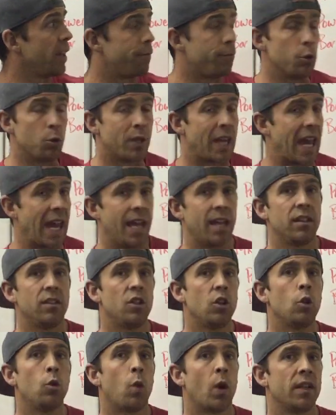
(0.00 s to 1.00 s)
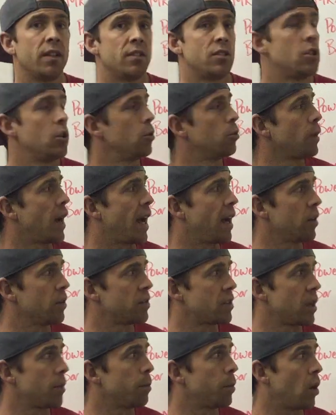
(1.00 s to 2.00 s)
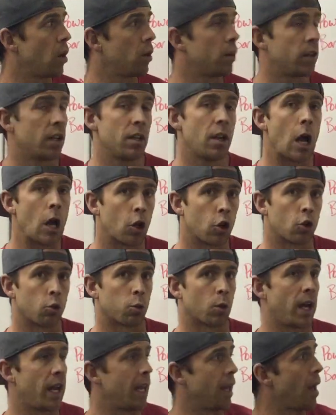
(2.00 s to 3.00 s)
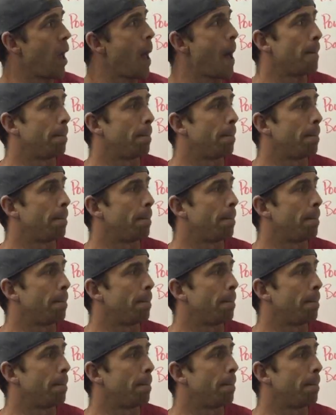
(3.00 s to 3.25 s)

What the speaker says: if you can do 1 to 2 rounds unbroken, great.